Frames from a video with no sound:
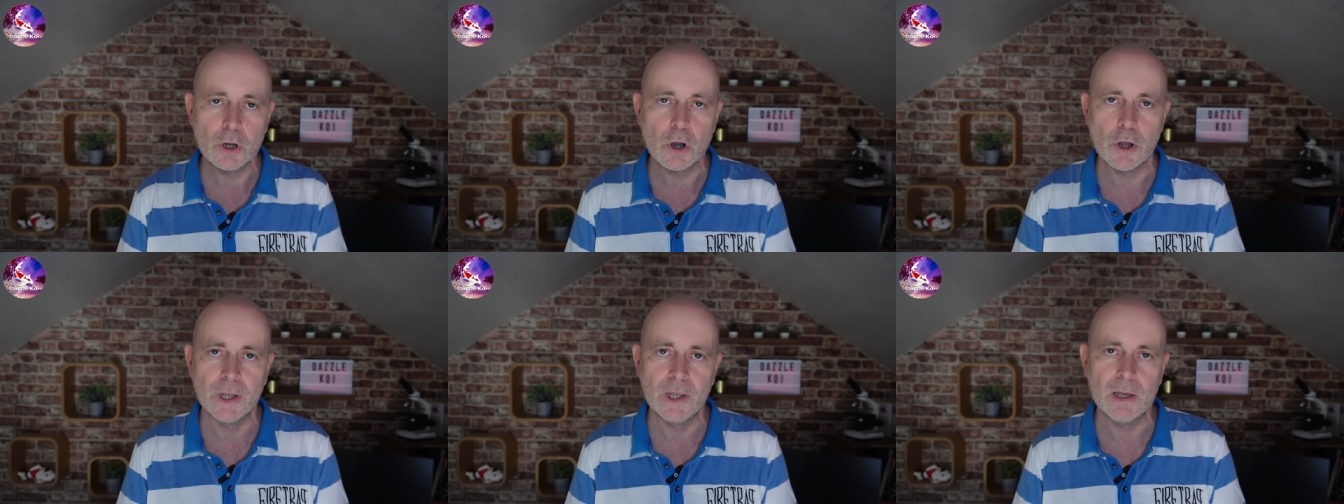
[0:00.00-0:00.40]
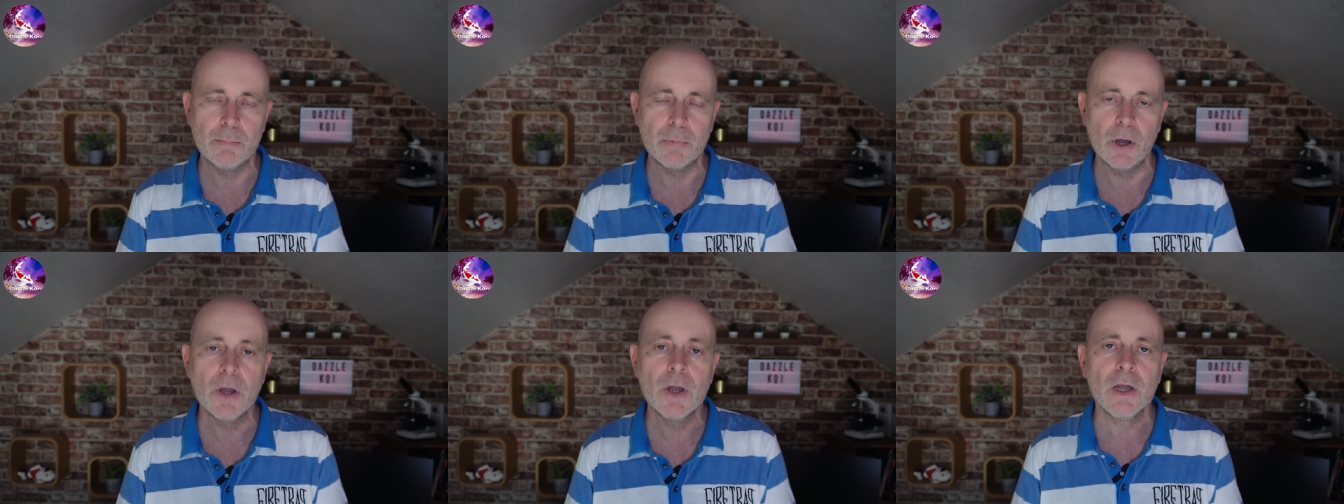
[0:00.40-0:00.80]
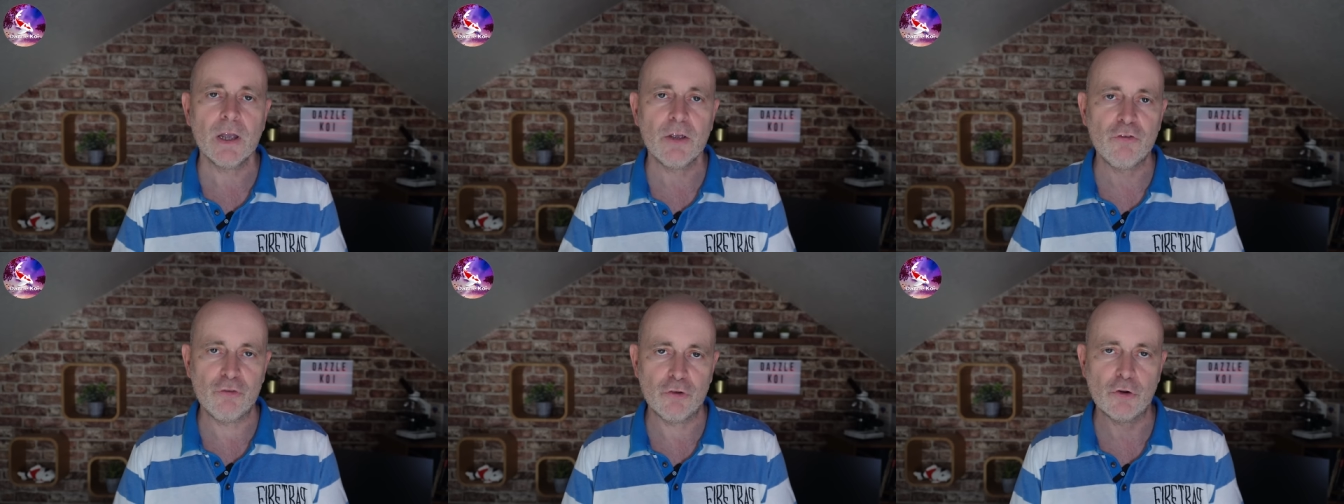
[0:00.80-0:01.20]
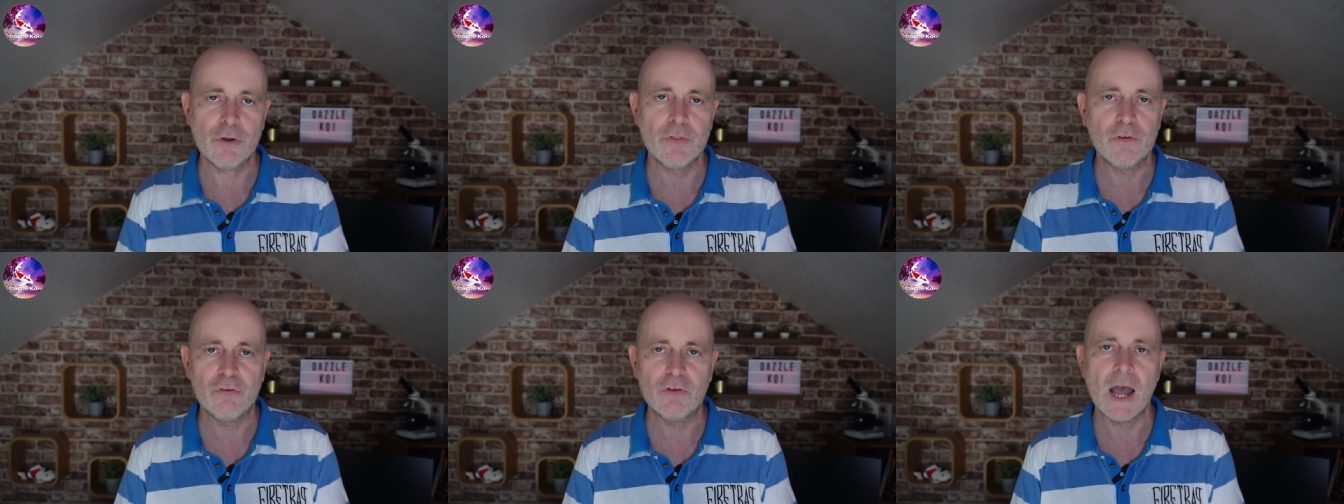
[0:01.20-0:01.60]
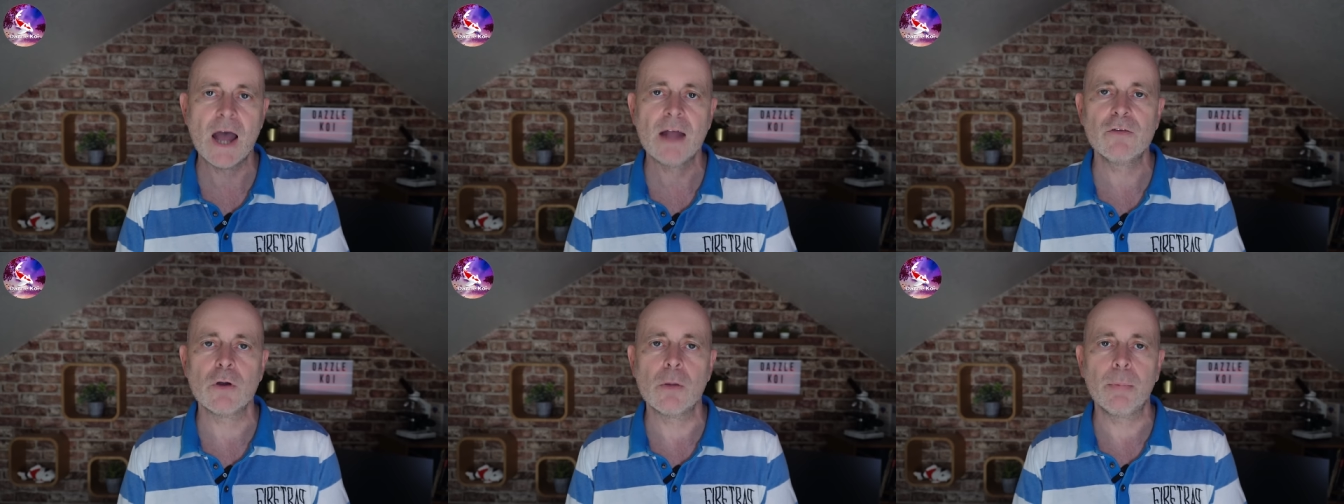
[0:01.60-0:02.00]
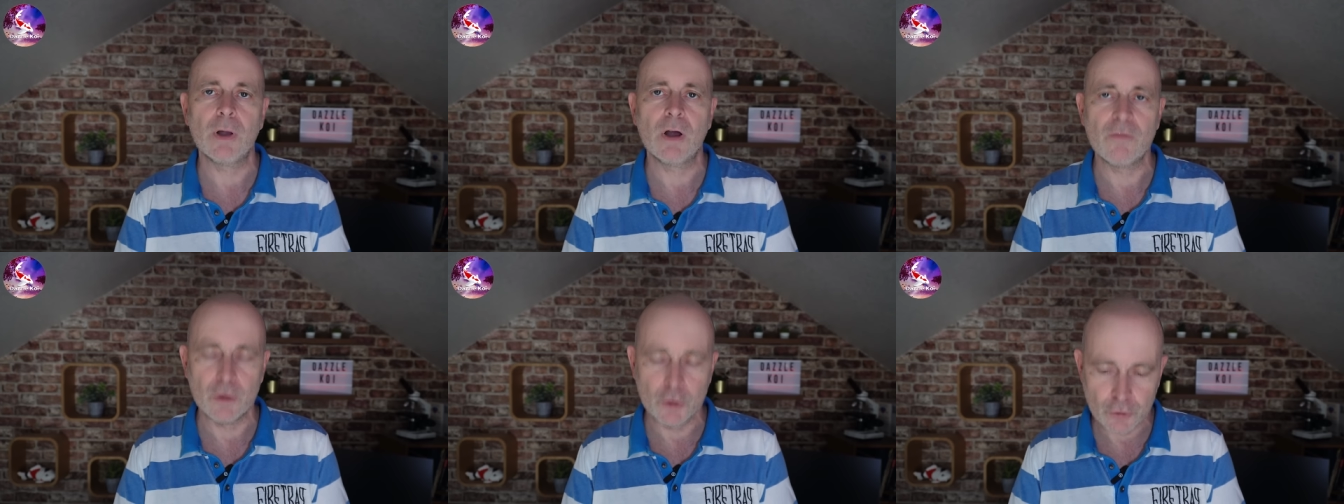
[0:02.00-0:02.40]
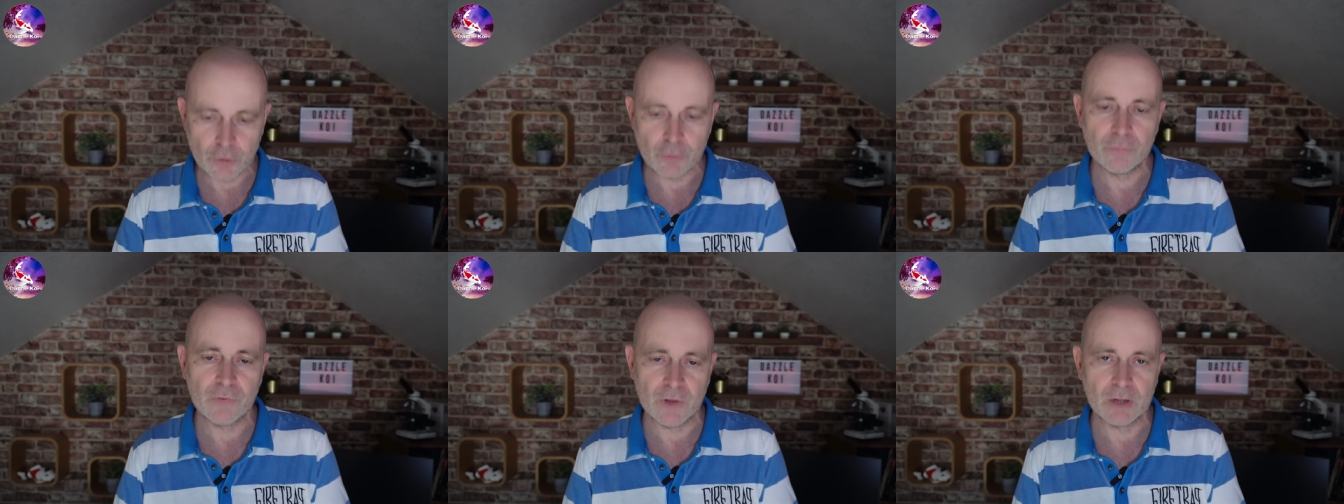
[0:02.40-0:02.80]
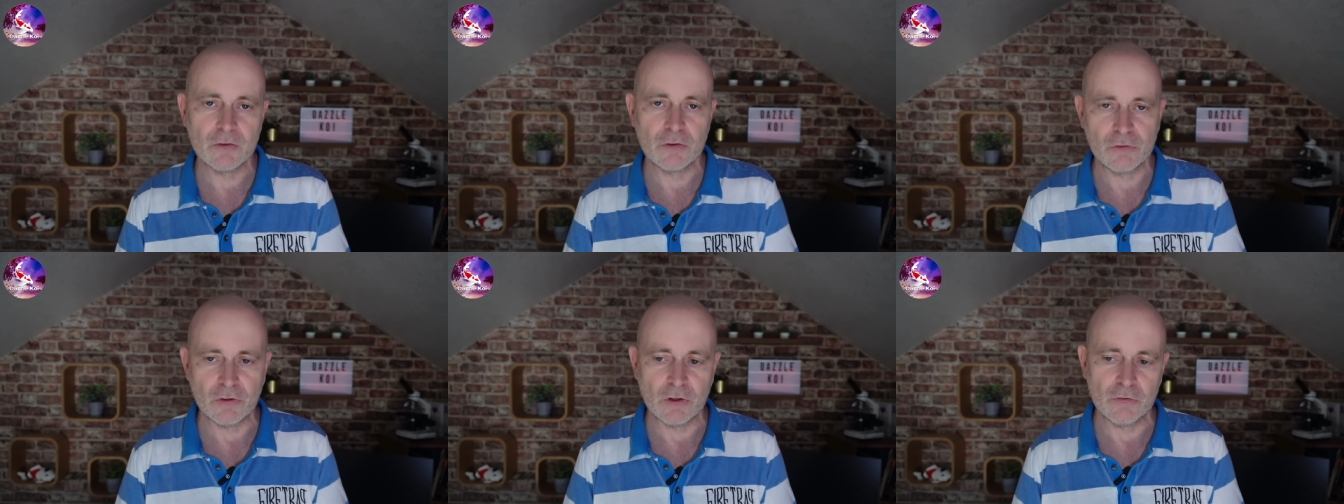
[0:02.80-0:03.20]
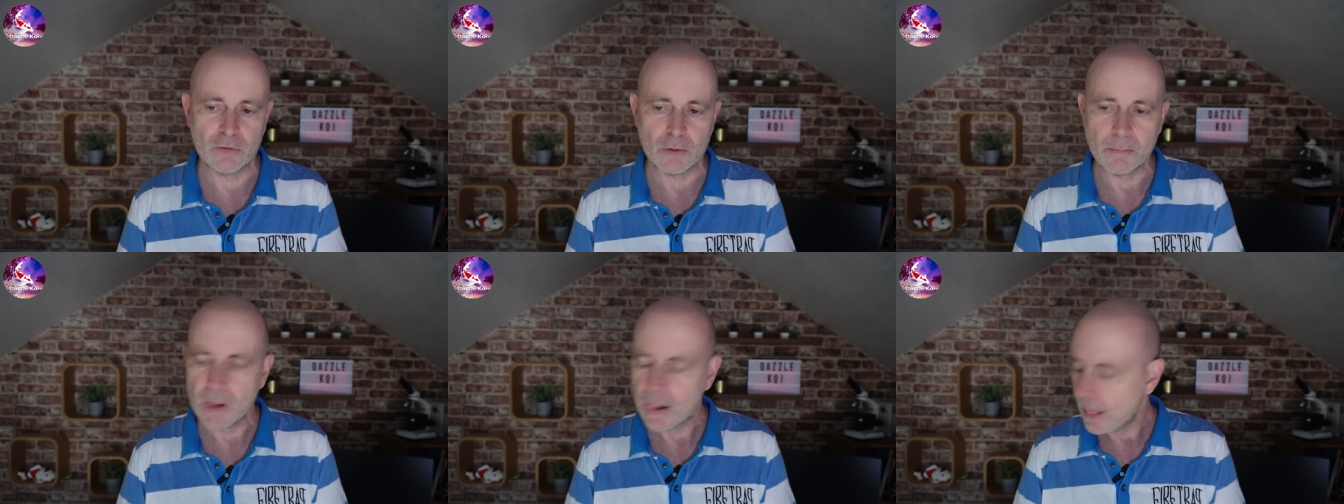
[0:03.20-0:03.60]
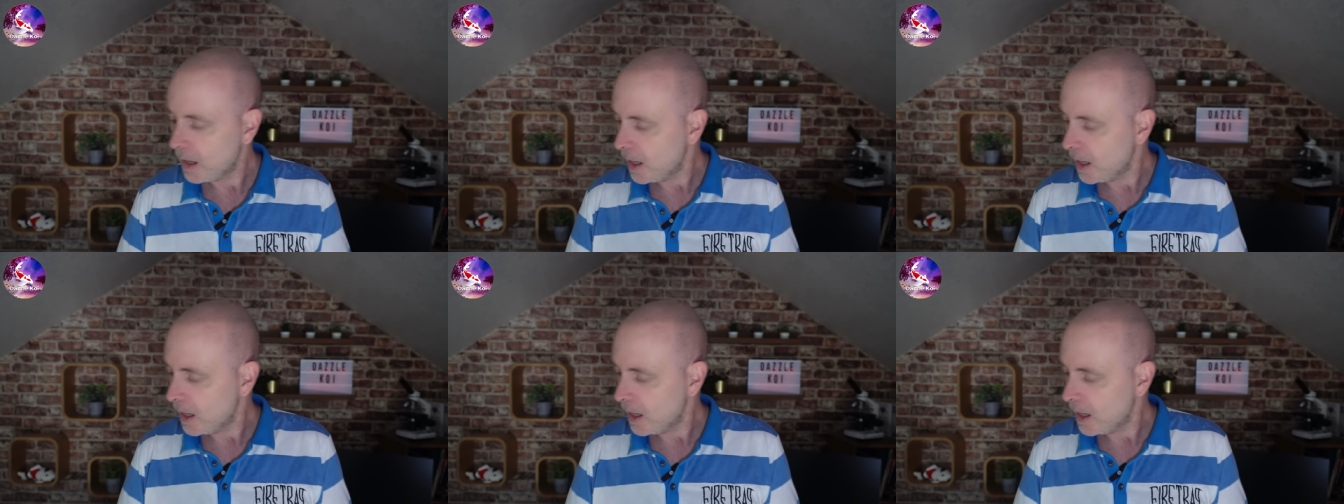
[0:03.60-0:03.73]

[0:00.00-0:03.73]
koi keeper is during the startup of a new filter system.